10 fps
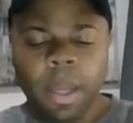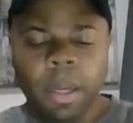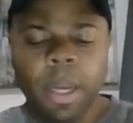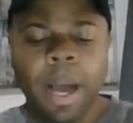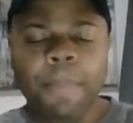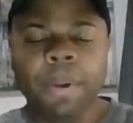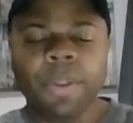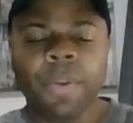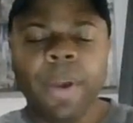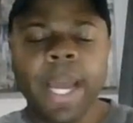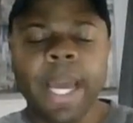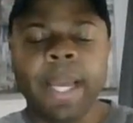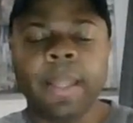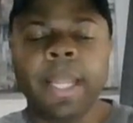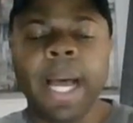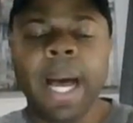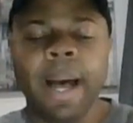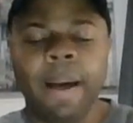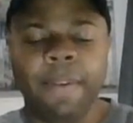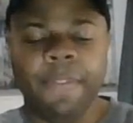Number three,
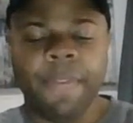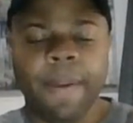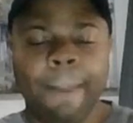love.